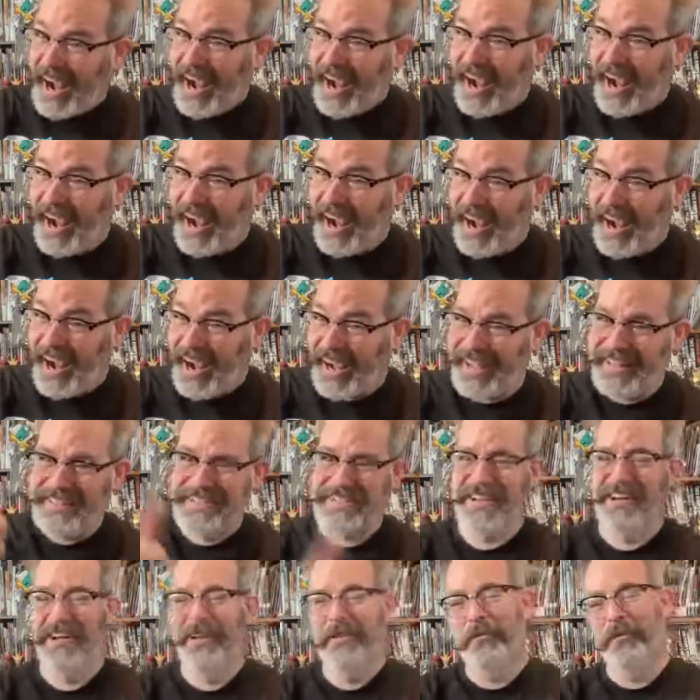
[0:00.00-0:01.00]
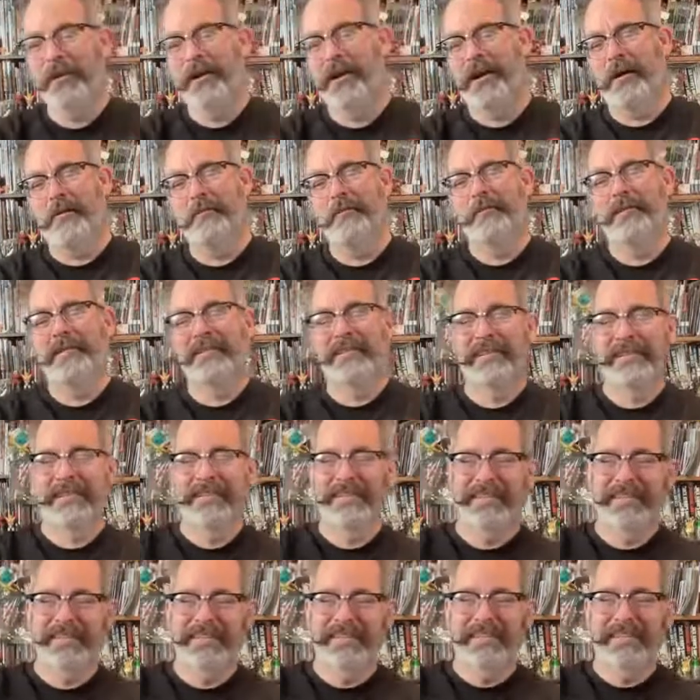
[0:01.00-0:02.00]
straight thumbs up.
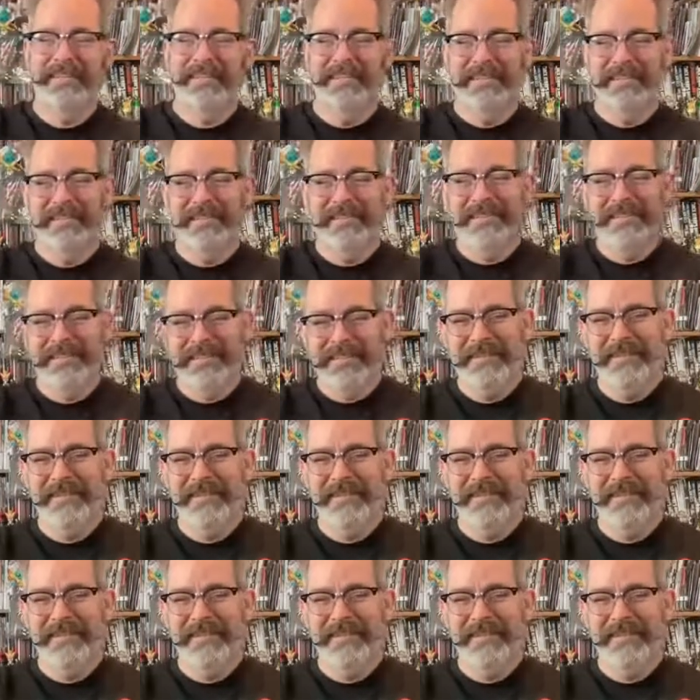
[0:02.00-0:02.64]
It's all the way up.